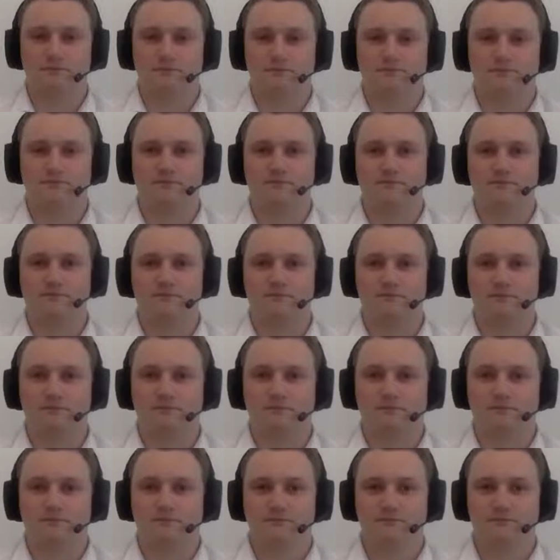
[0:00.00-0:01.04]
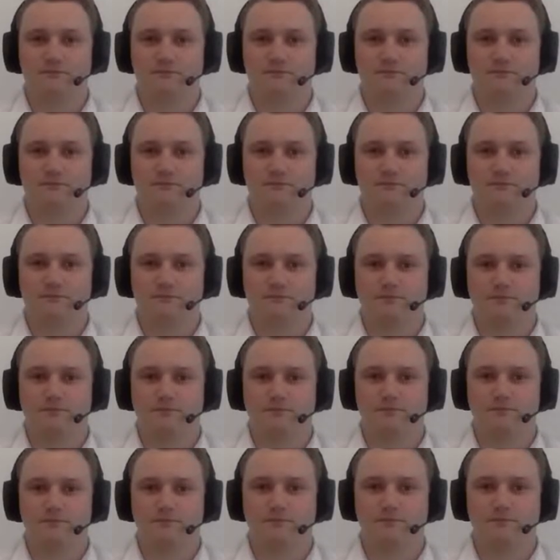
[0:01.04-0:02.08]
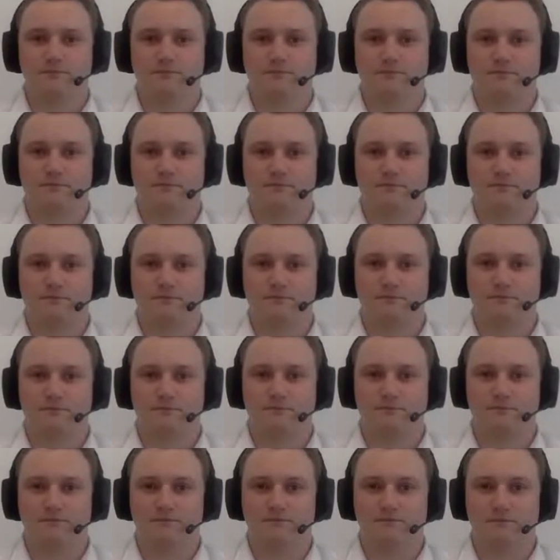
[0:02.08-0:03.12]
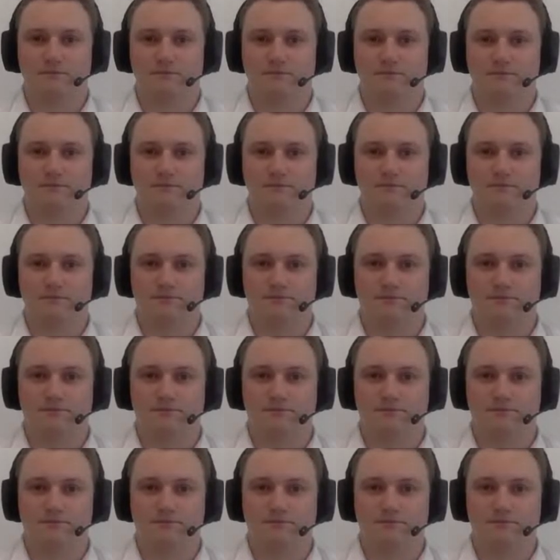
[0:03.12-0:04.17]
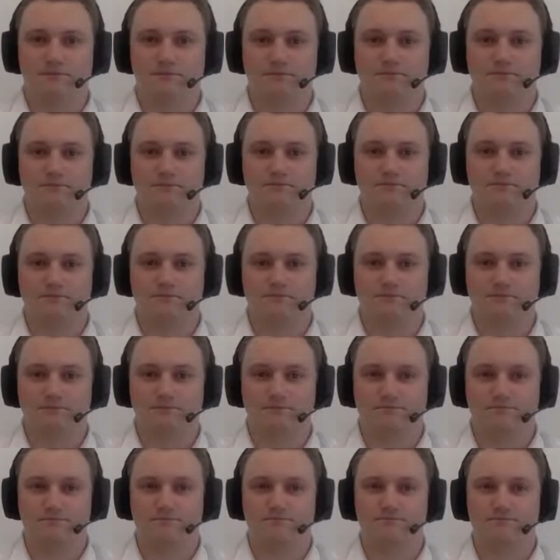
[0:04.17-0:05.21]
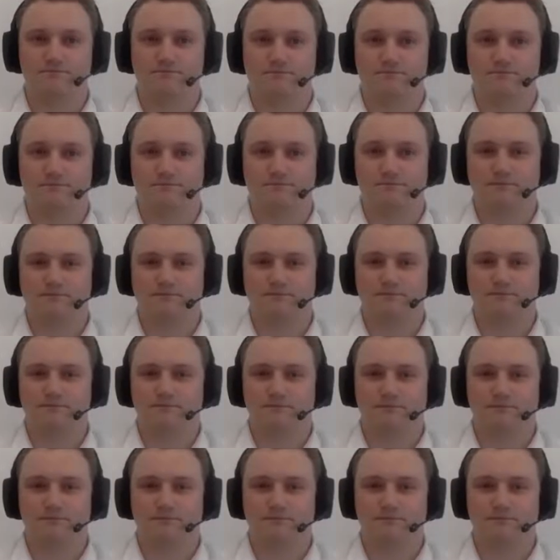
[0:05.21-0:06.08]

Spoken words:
No words are spoken by the person on screen.